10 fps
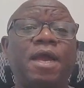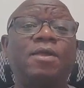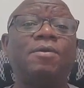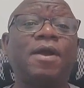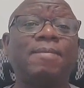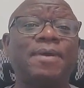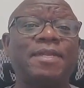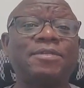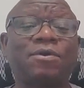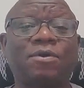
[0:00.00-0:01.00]
how you can
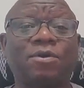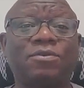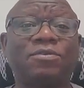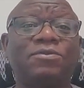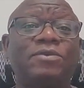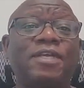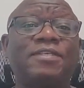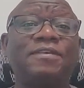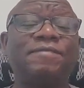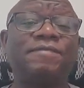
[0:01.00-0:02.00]
manage your costs to
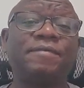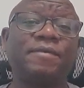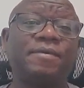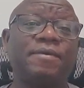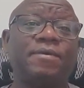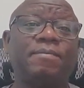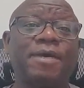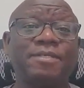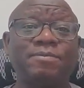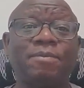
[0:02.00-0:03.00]
achieve
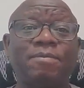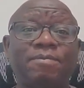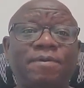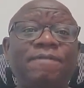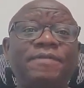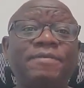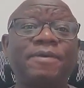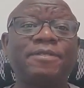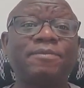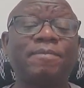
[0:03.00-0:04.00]
maximum profit,
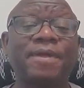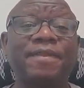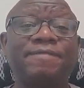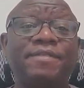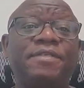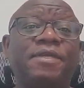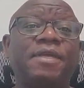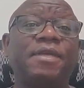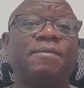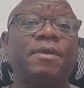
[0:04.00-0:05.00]
maximum benefit.
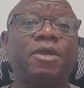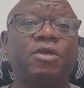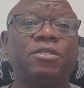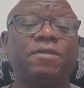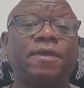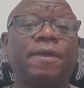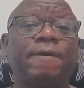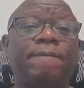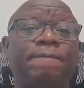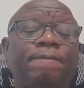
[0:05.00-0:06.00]
Because
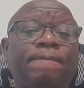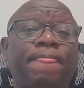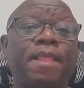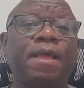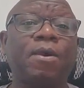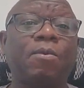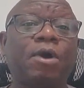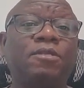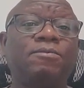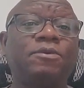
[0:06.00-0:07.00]

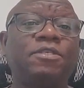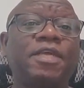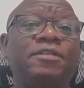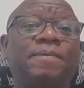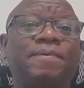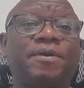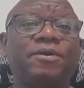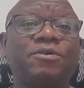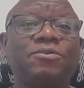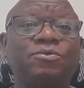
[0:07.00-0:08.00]
what most
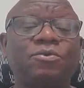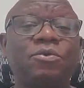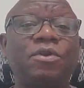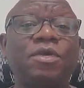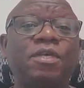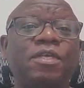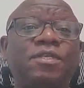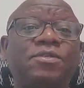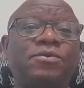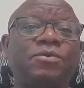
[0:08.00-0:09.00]
entrepreneurs do
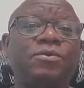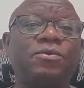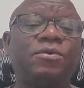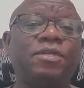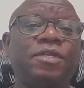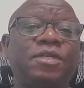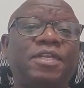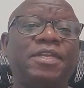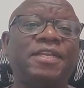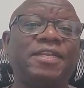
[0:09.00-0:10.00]
is
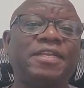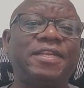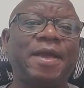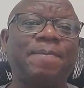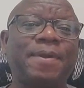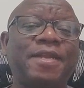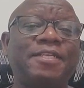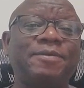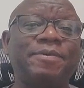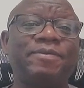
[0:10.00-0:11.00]
they apply
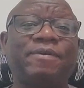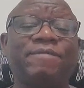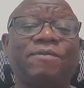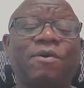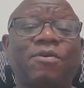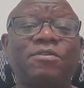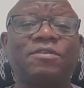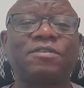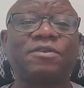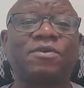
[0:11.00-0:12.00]
this principle of
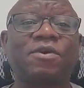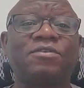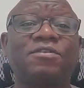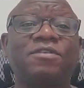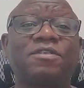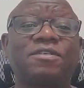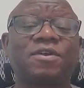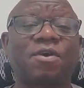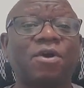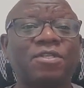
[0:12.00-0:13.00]
cost
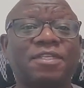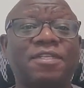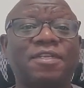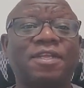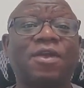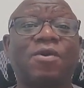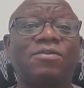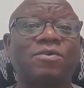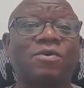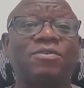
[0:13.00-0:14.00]
cutting. They
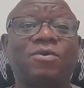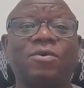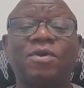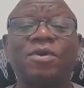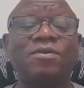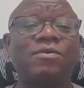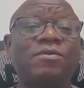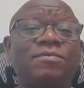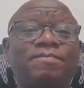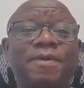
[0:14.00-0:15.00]
cut costs. Oh,
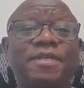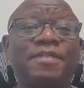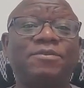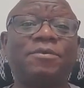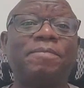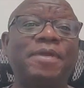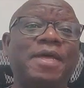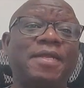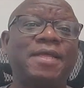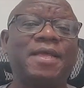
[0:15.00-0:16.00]
don't pay this, don't pay
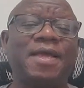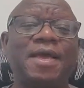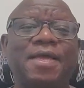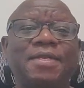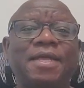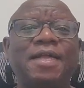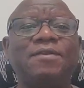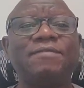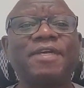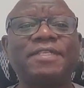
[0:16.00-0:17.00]
that, and that
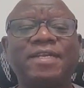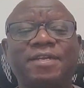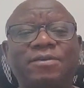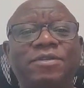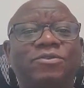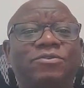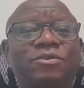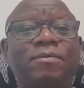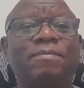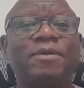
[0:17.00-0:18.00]
over time they run into
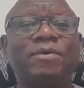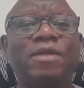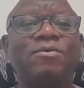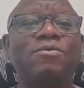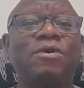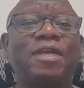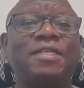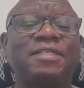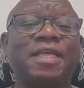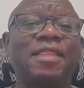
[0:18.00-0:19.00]
trouble. But when you
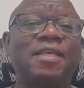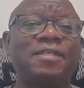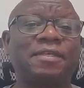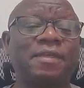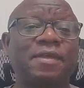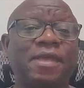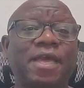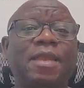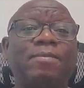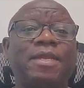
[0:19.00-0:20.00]
understand this
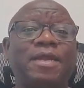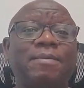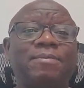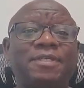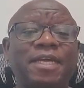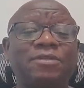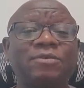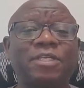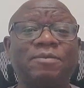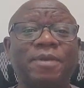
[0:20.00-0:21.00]
element that I'm trying
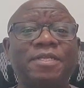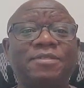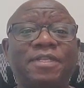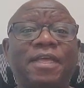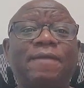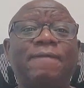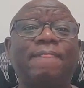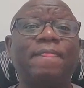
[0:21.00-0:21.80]
to explain today,